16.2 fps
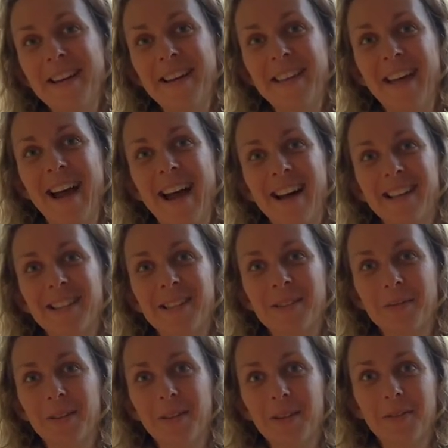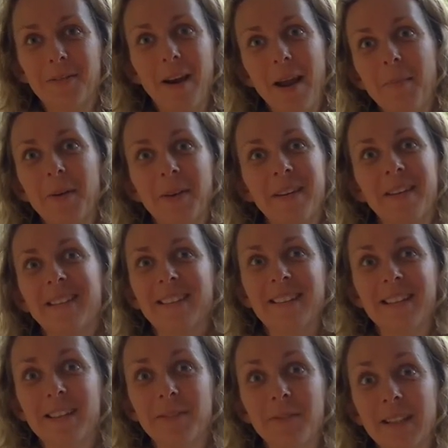the house with the frame on it, and
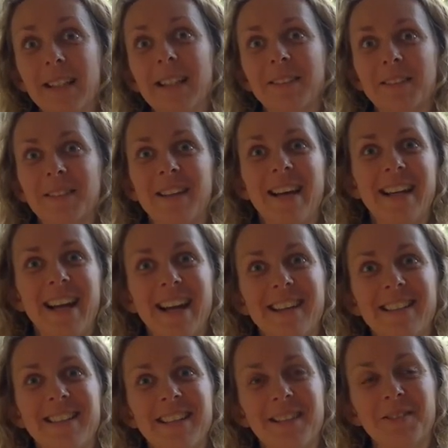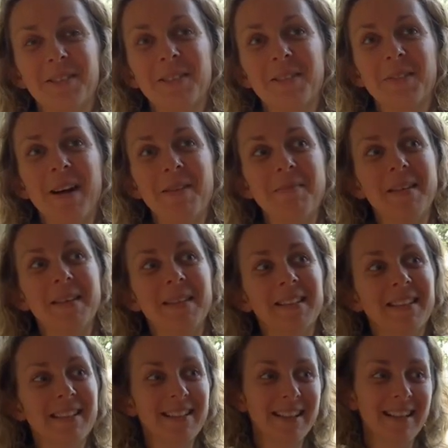it really looked like a house then. It was quite amazing.